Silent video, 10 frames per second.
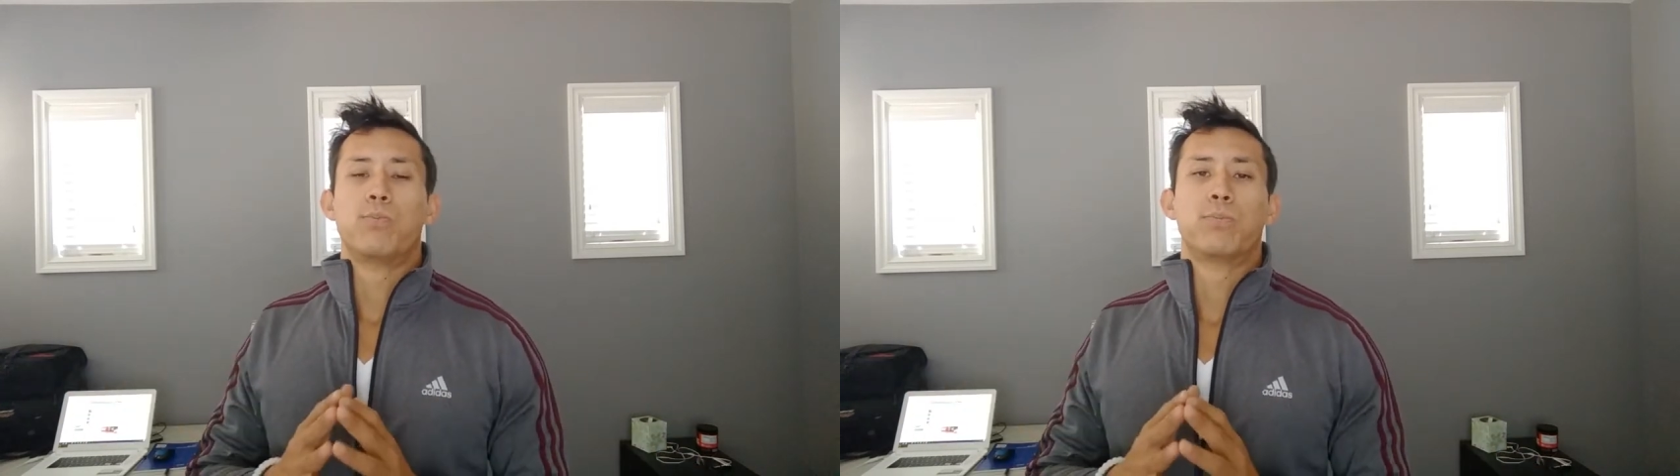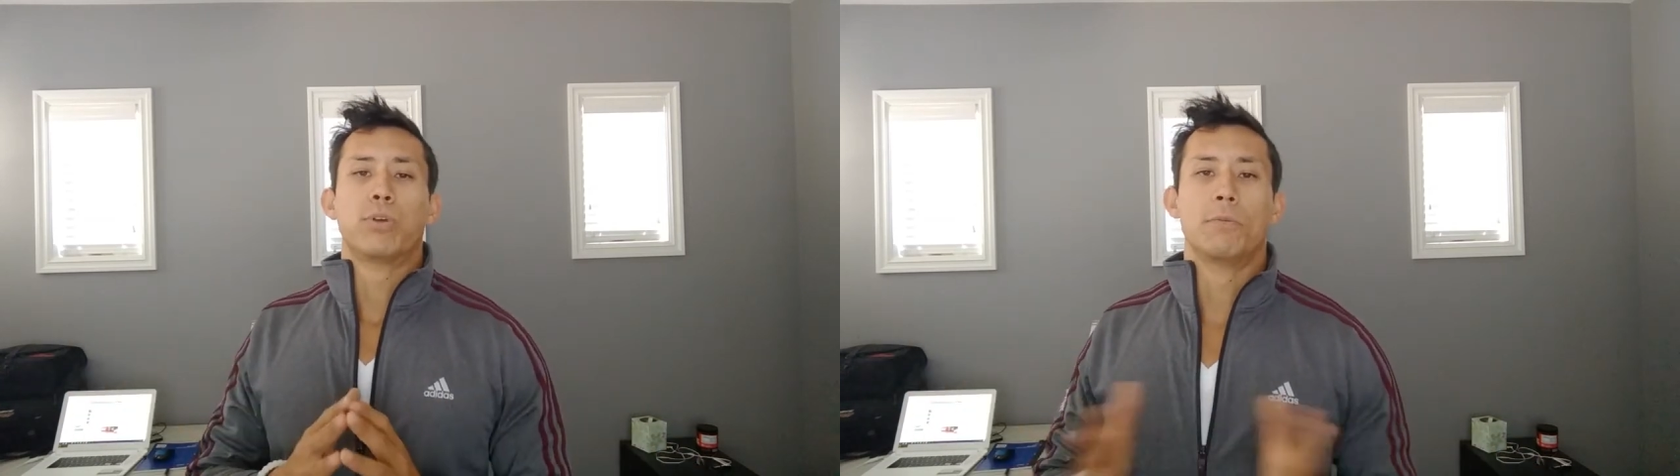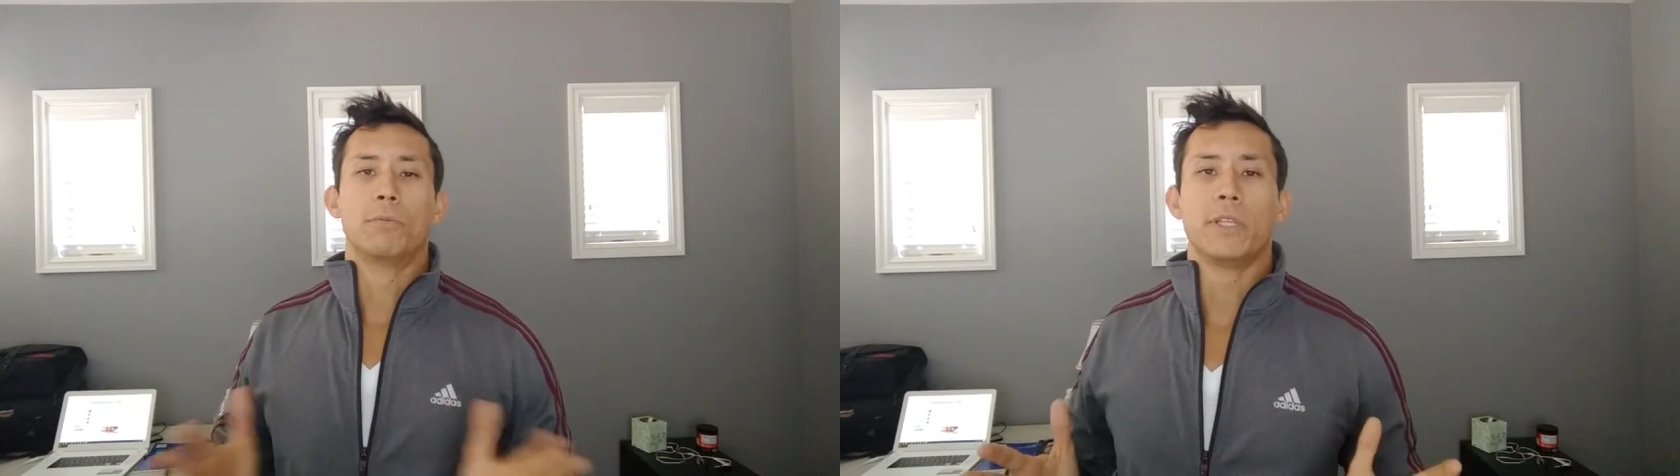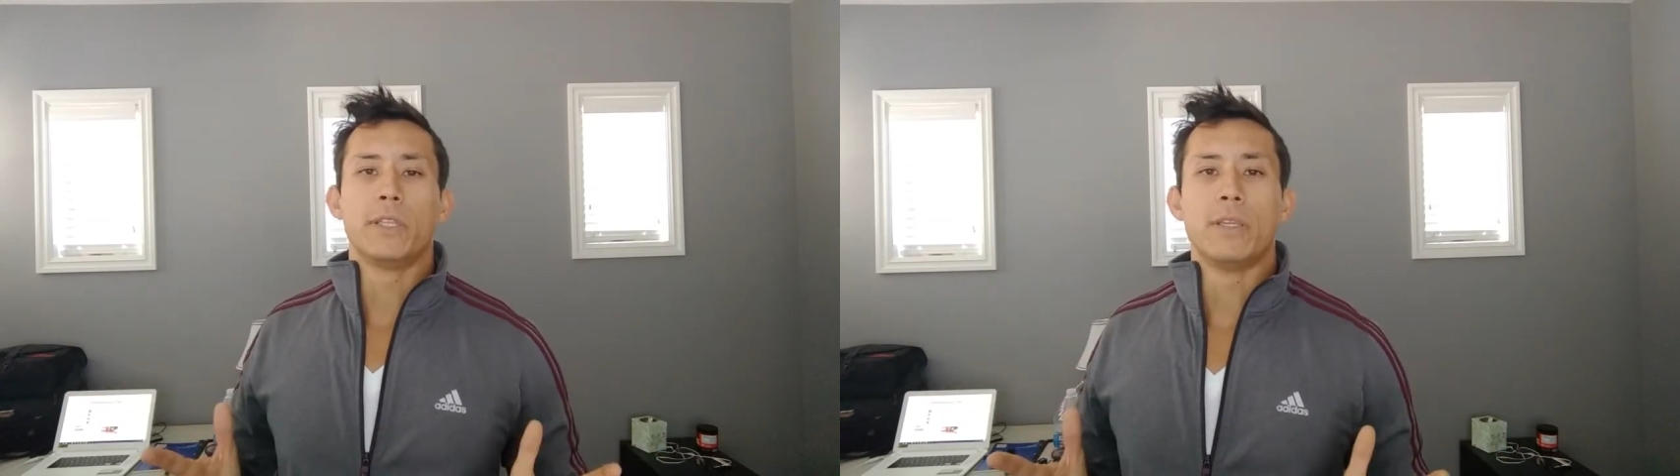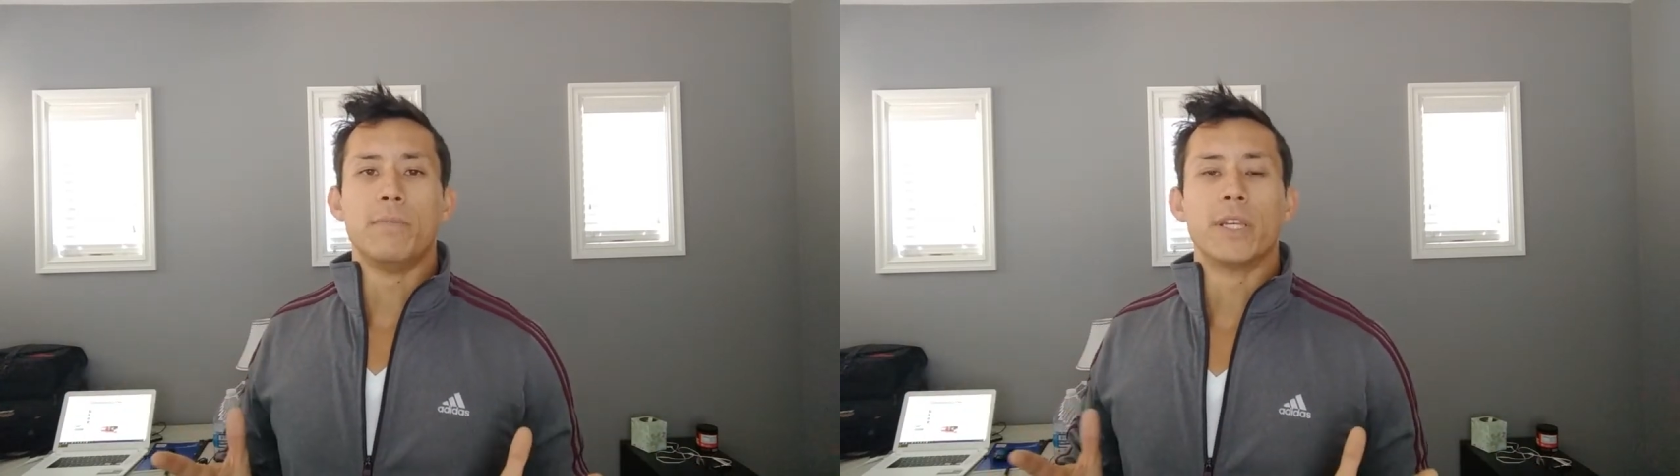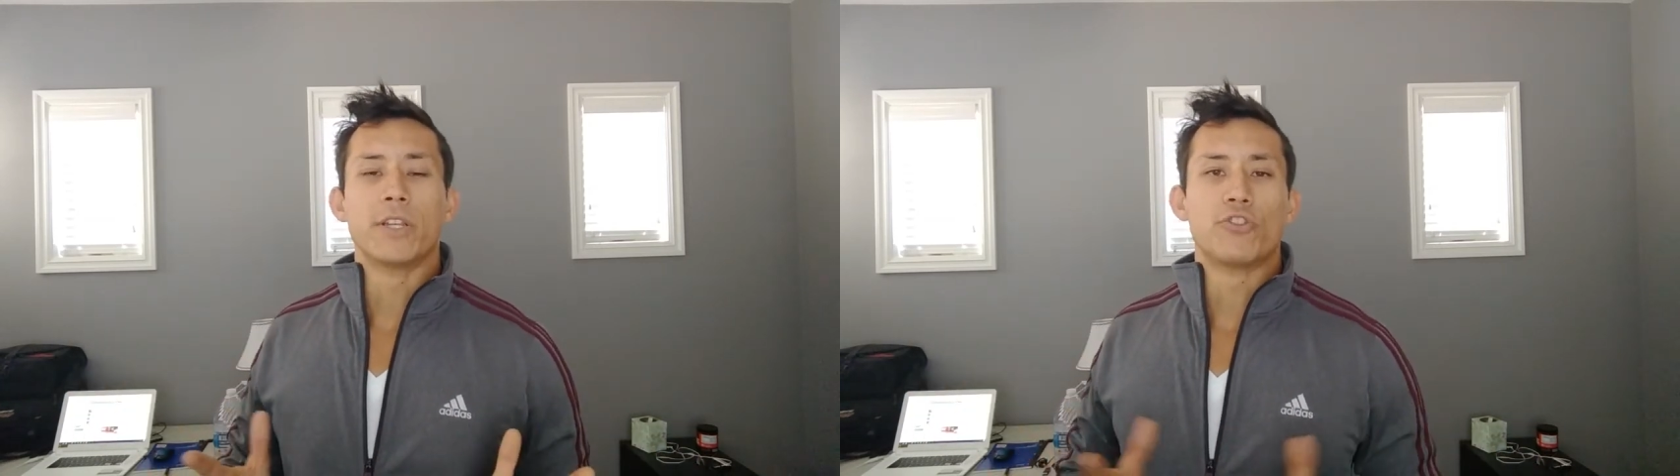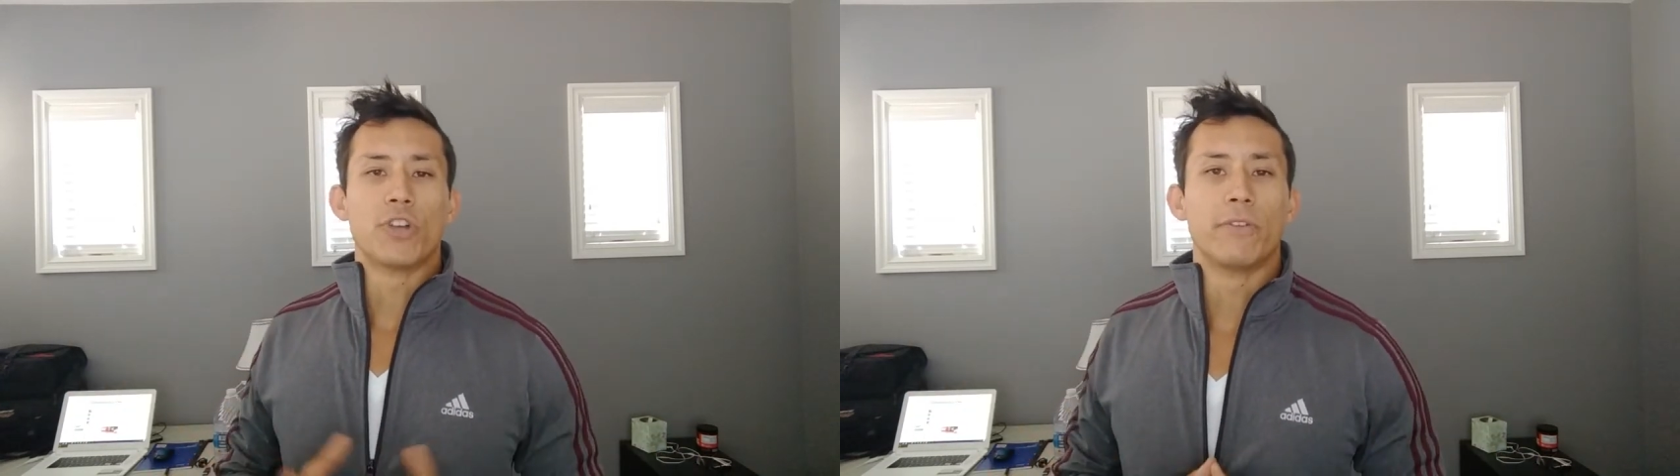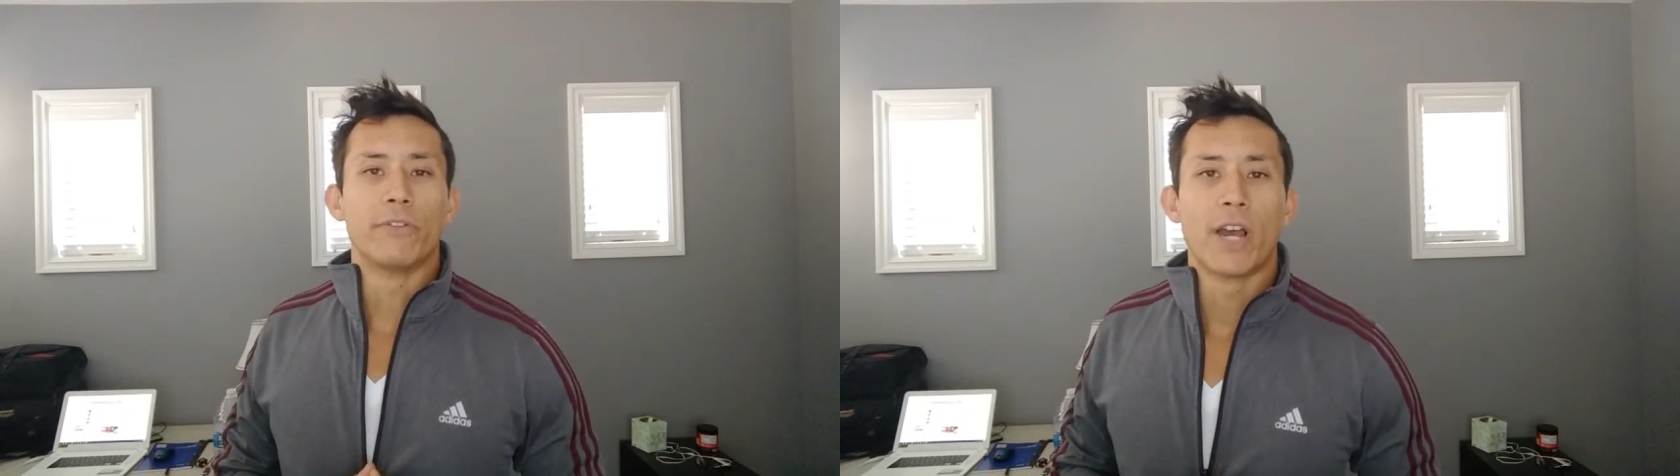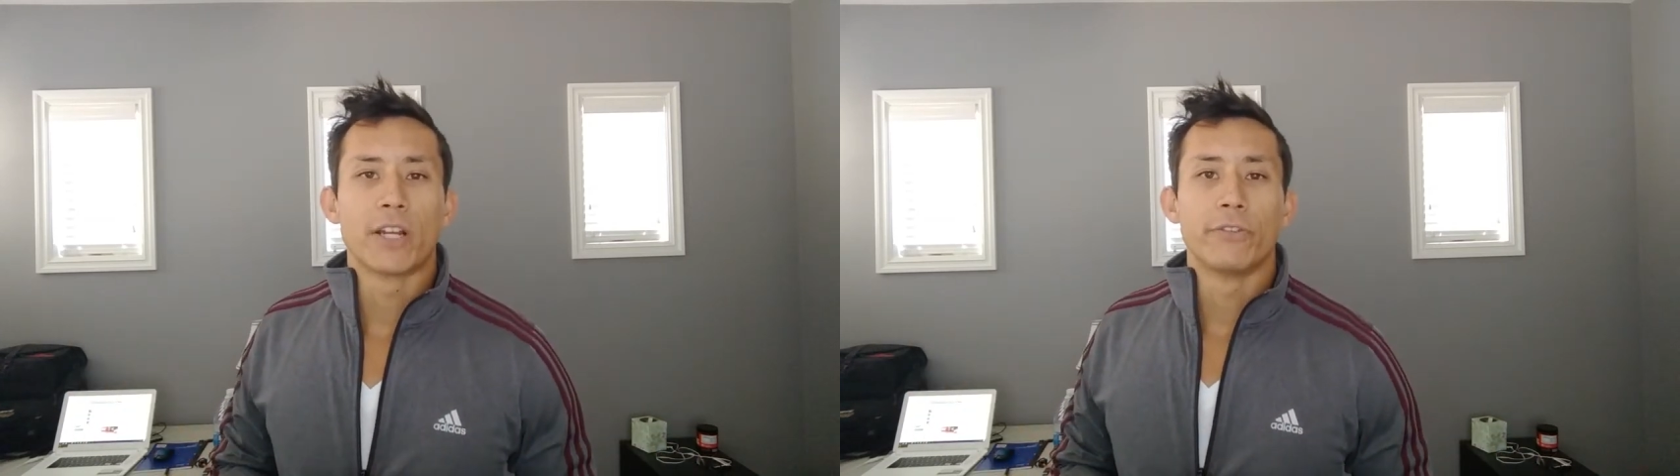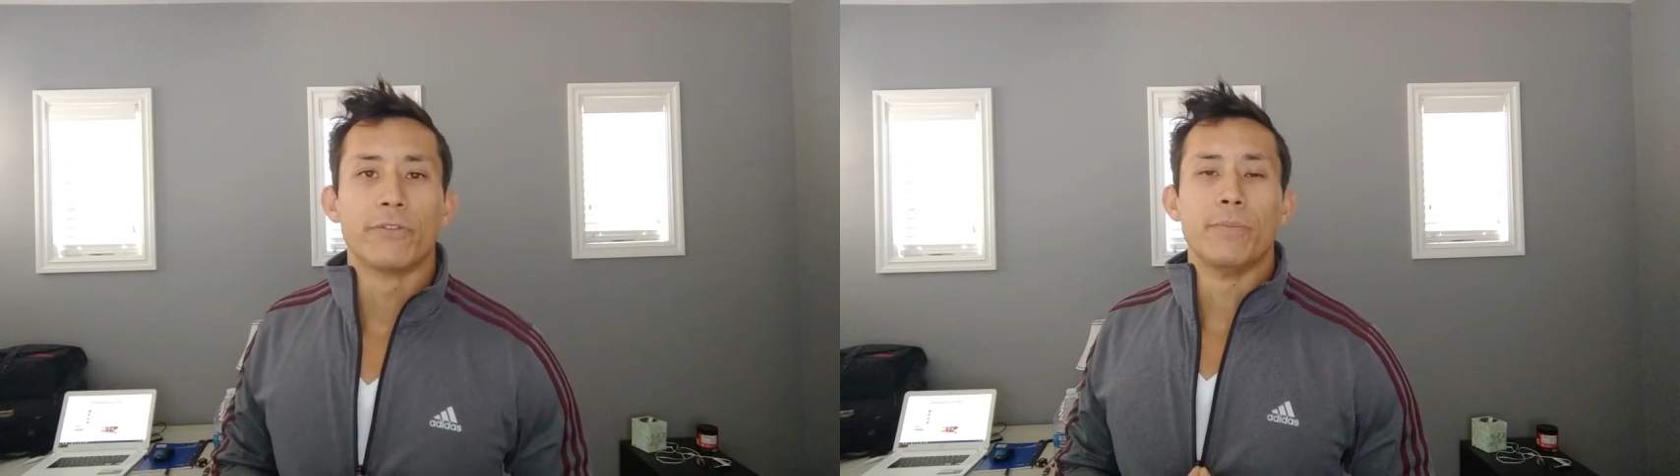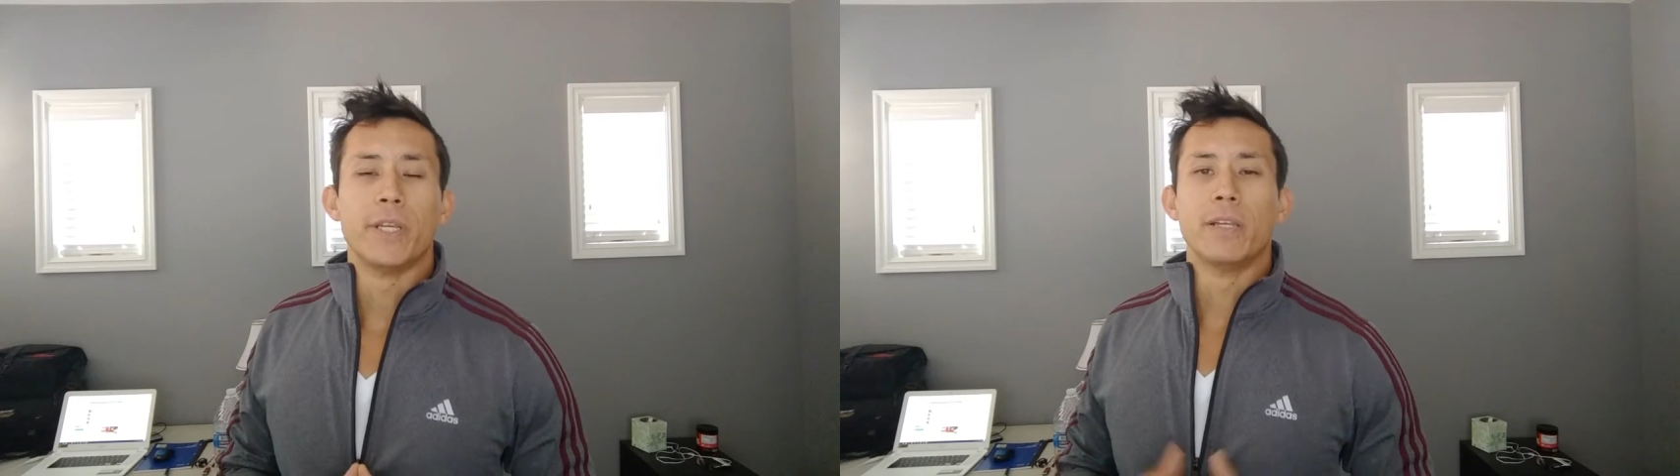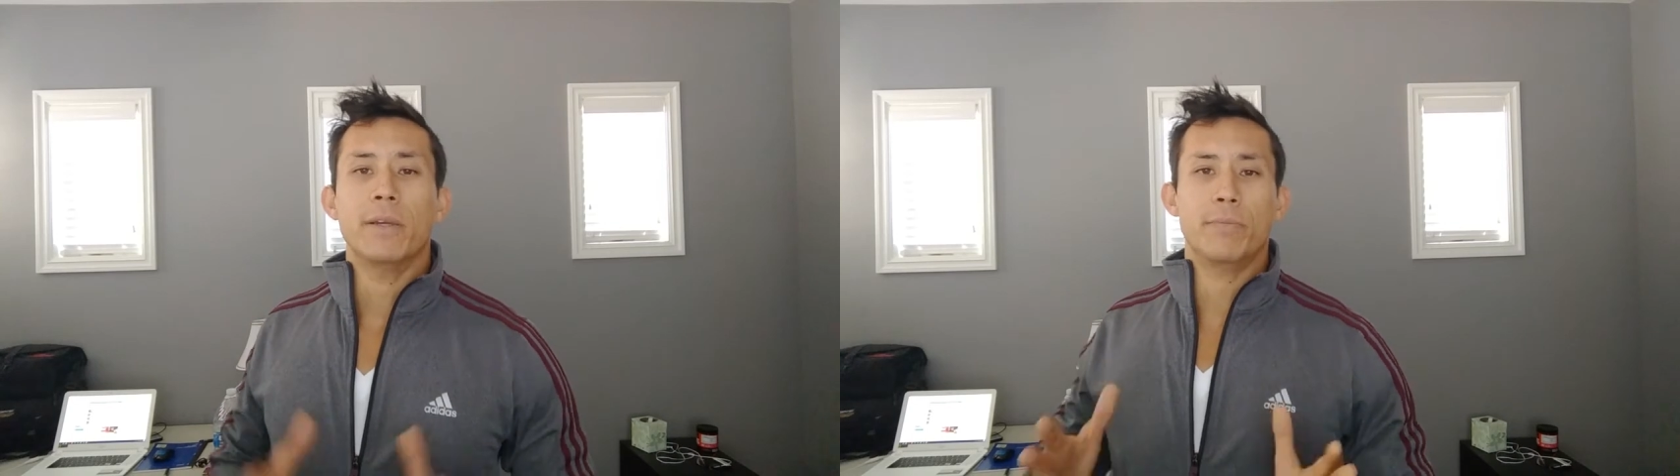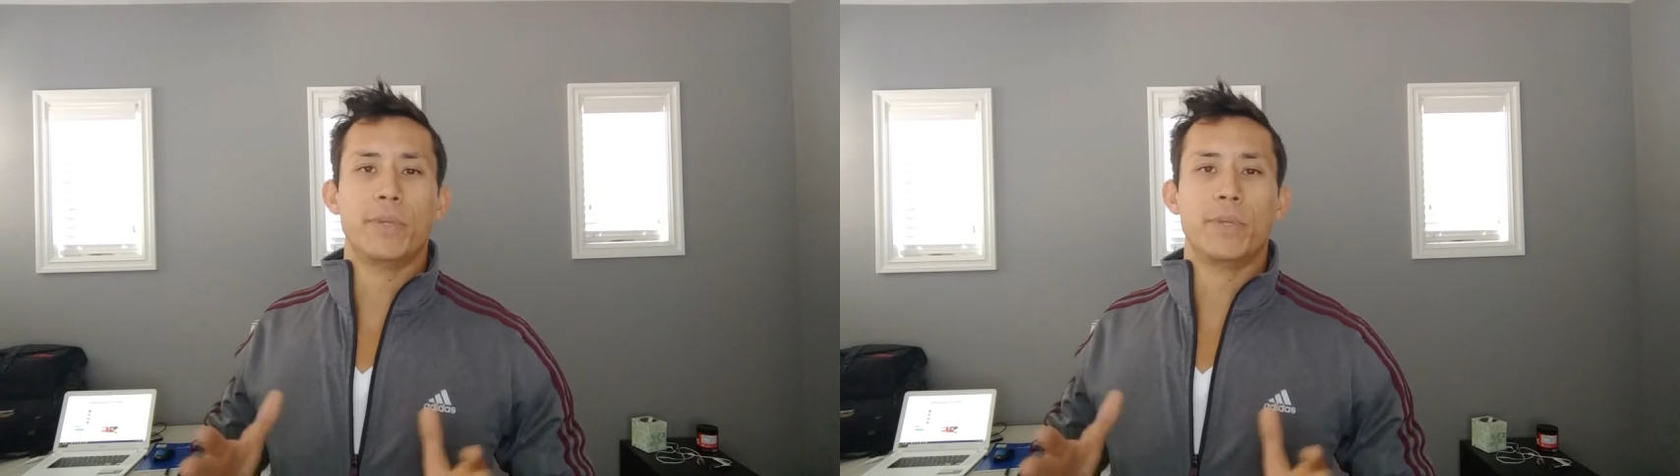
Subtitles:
probably the biggest driving factor for me